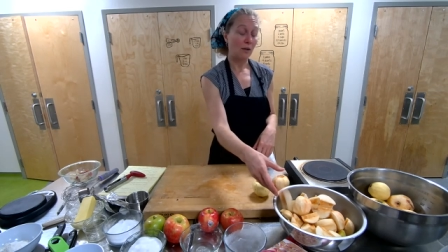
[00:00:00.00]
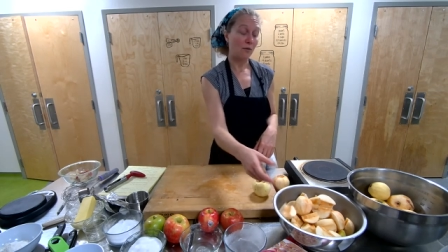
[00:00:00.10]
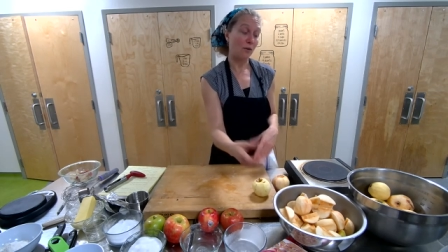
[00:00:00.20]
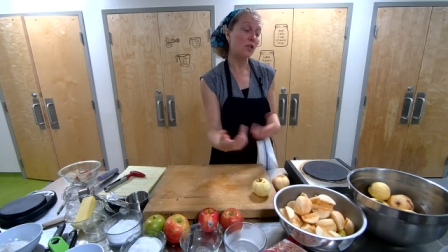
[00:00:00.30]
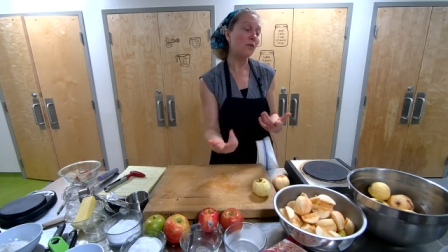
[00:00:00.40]

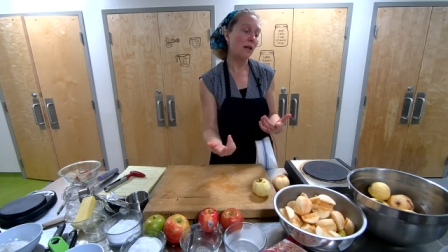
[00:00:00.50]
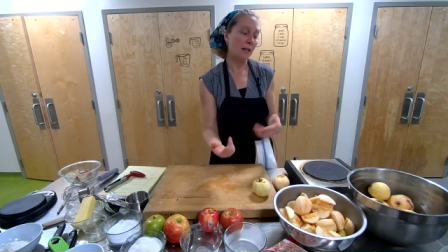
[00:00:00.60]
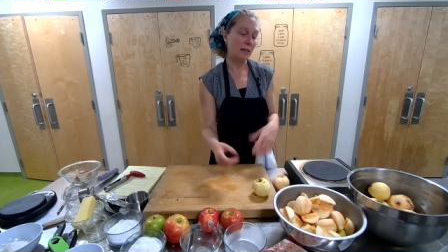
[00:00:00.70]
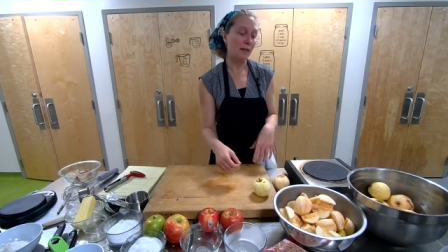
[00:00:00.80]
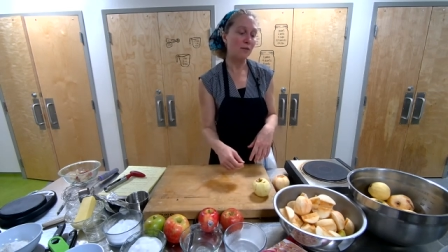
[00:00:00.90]
first of all,
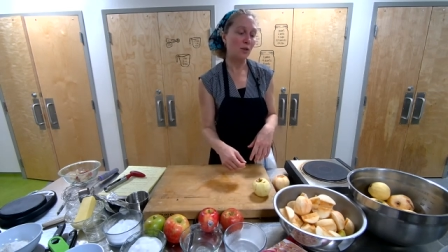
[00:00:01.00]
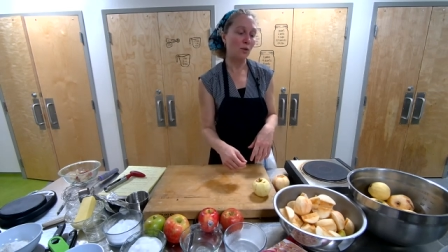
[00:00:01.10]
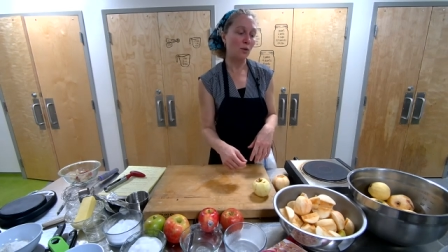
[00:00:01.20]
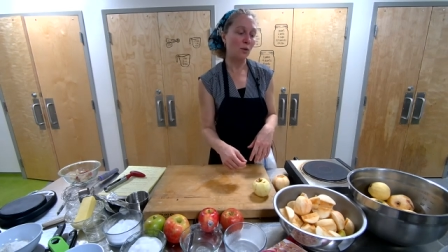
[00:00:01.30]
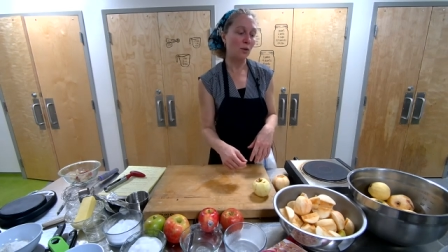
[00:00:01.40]
it gives
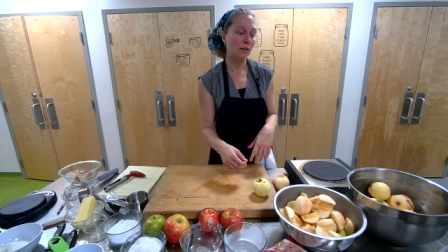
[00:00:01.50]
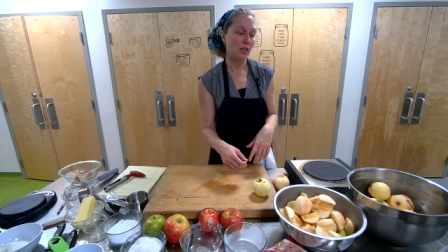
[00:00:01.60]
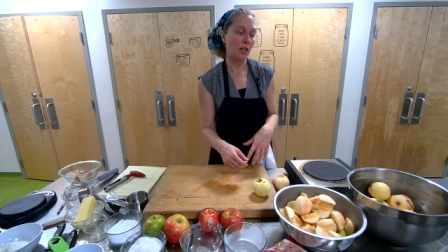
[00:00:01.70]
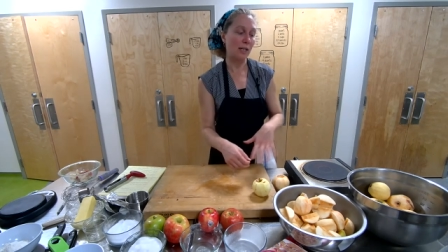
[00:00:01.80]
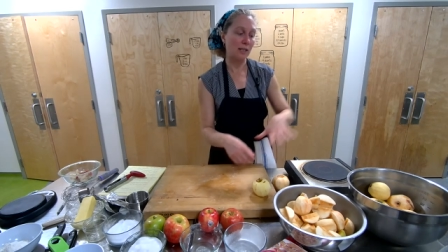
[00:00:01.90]
you the
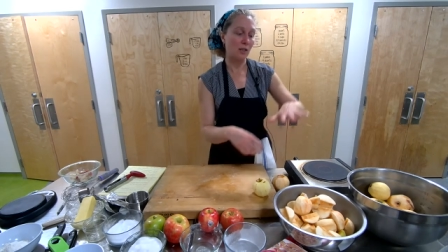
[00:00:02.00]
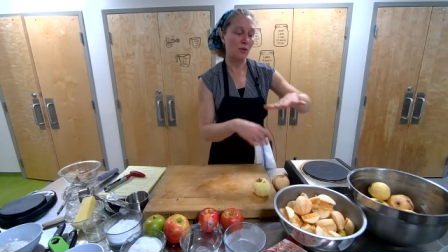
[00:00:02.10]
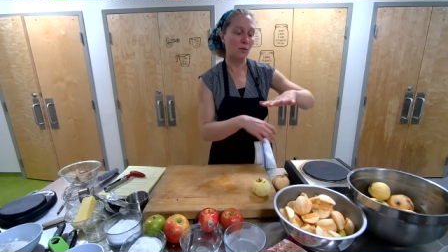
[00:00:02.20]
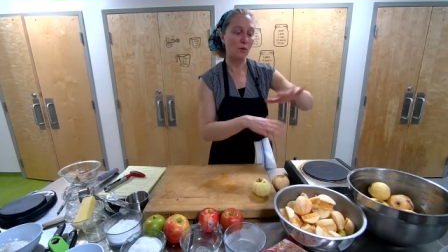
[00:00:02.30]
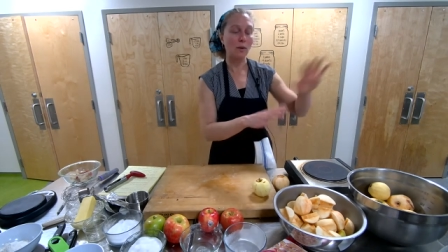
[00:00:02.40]
chance to
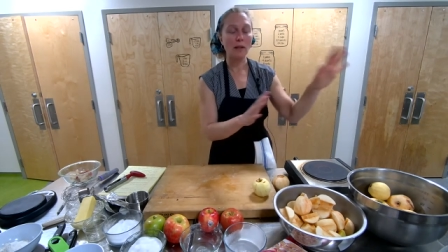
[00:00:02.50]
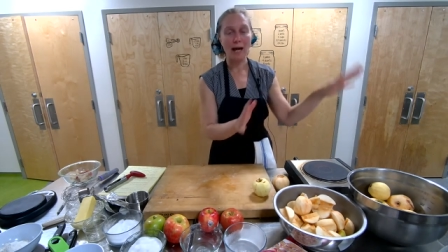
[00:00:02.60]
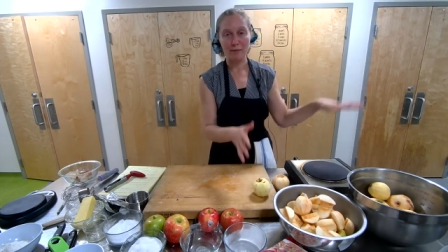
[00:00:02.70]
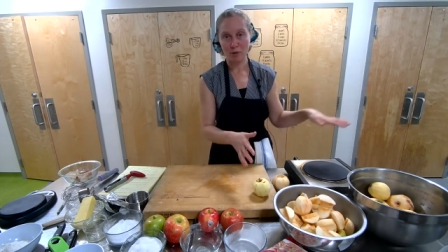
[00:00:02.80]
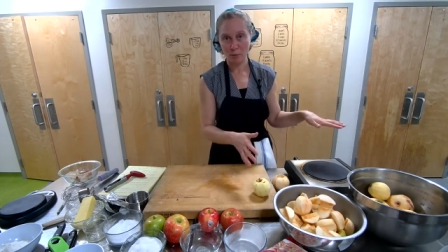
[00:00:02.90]
do a lot
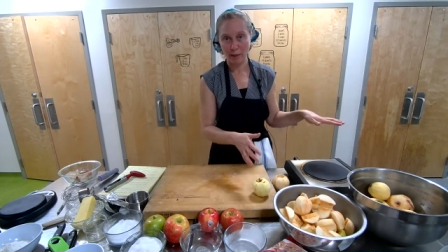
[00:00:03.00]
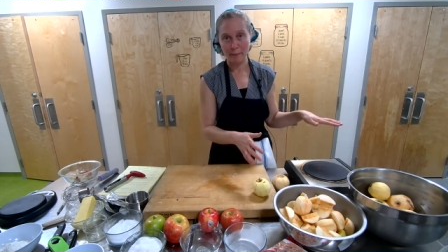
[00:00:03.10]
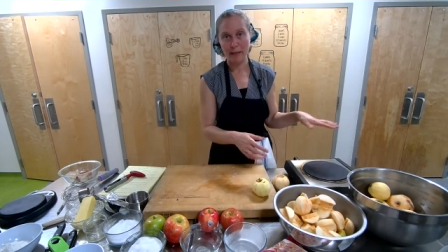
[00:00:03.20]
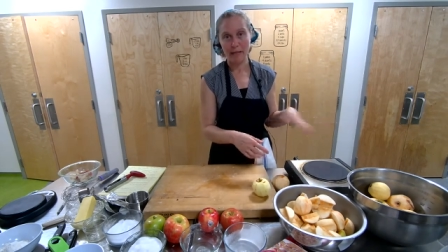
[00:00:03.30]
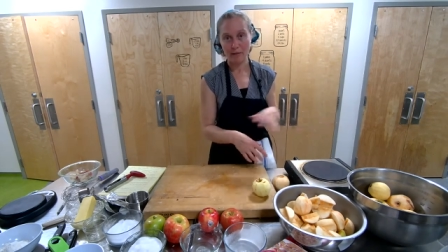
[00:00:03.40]
of your prep
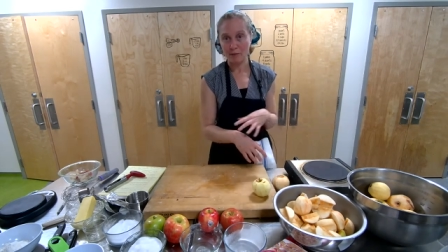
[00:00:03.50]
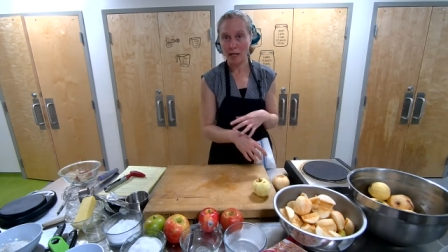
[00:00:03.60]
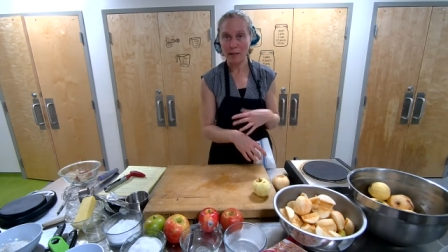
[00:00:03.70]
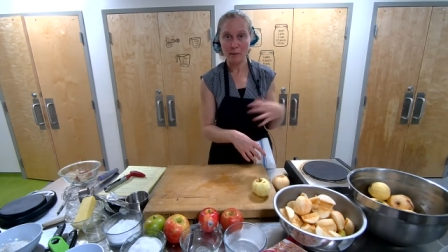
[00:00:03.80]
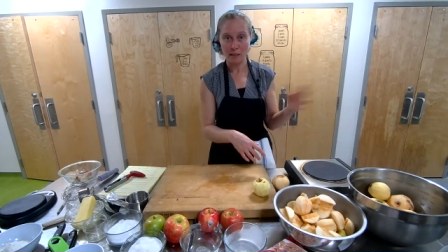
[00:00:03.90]
ahead of
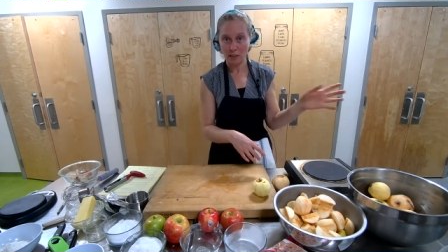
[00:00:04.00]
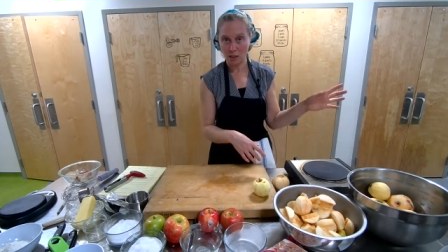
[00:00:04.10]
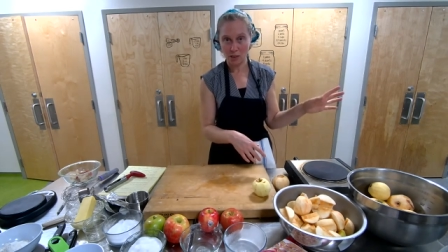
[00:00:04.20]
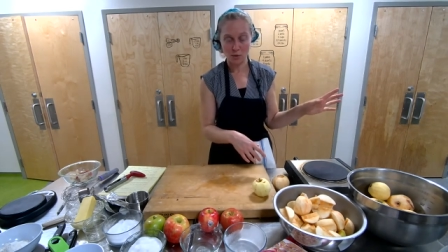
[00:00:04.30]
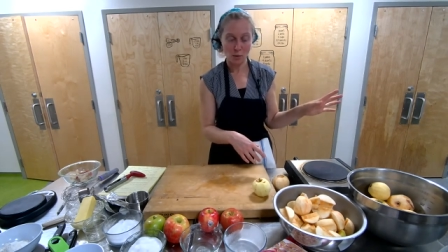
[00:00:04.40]
time and then
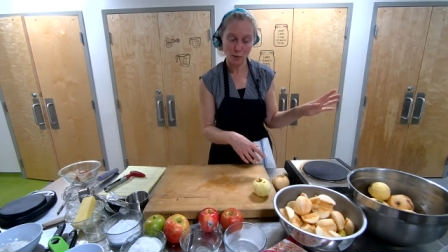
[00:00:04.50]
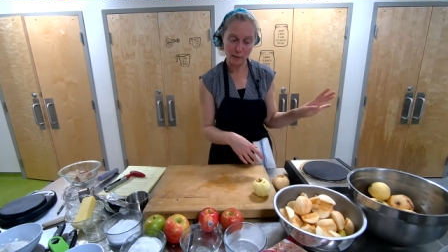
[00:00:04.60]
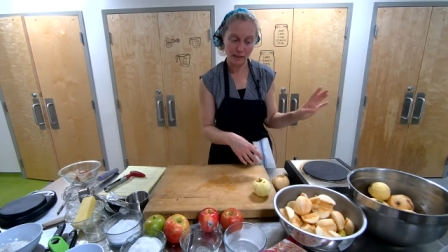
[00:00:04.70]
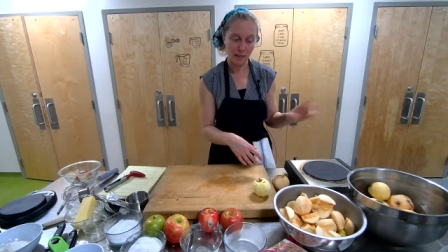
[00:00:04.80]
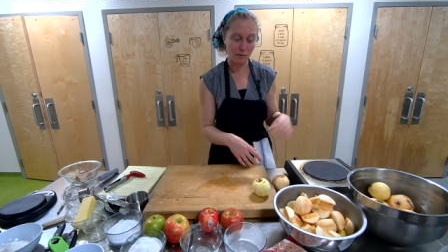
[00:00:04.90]
just throw them
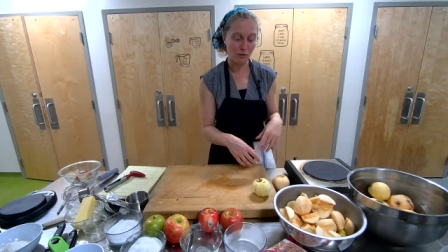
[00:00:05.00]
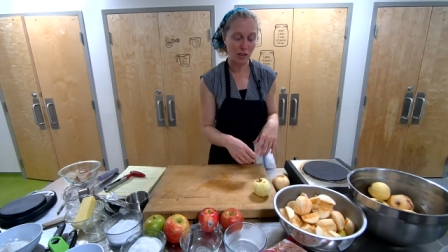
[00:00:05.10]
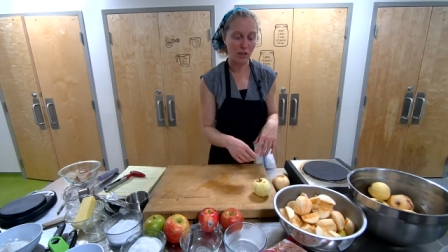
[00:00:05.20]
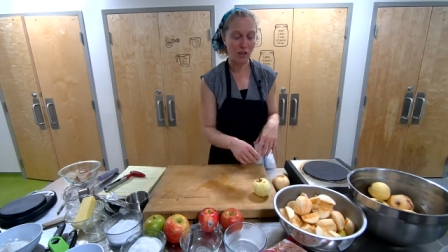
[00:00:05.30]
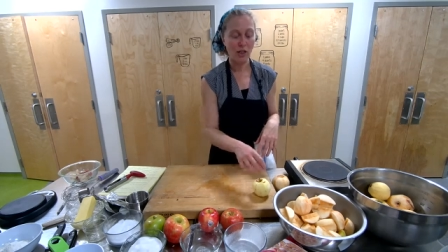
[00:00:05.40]
into the
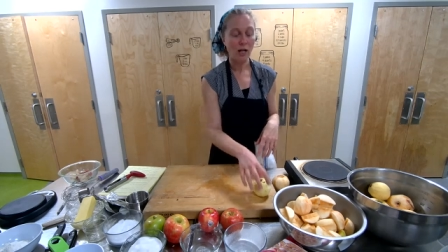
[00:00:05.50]
fridge.